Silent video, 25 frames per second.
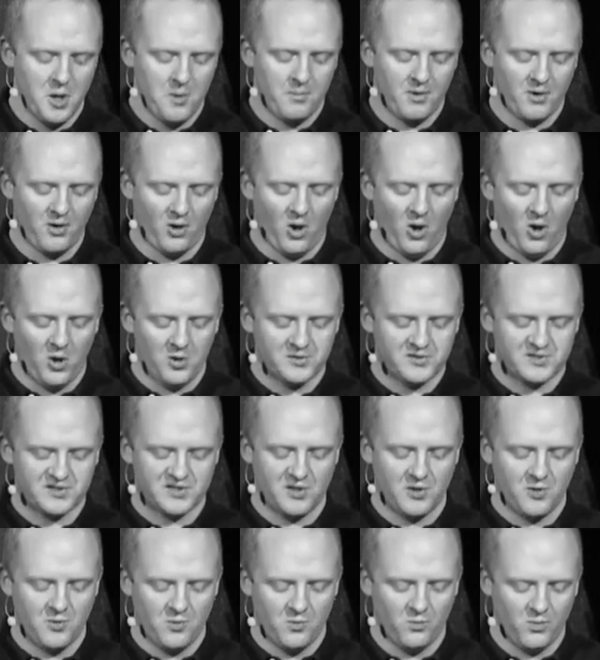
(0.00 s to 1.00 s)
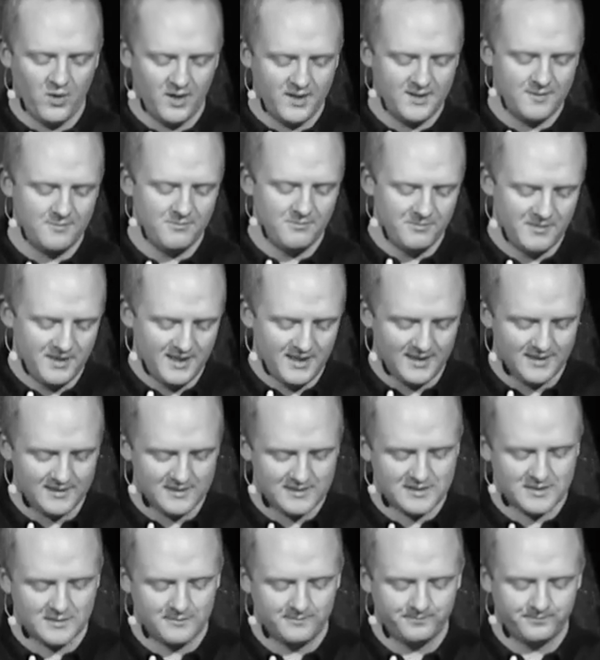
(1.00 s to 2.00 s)
but also what it
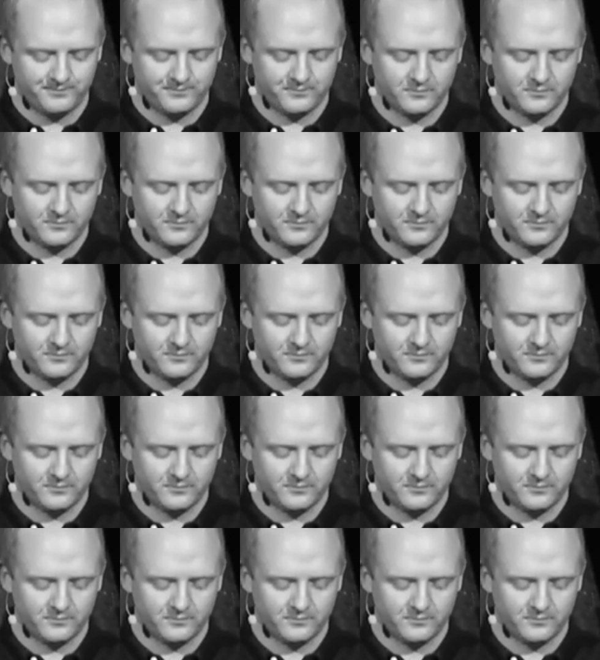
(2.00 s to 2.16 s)
means.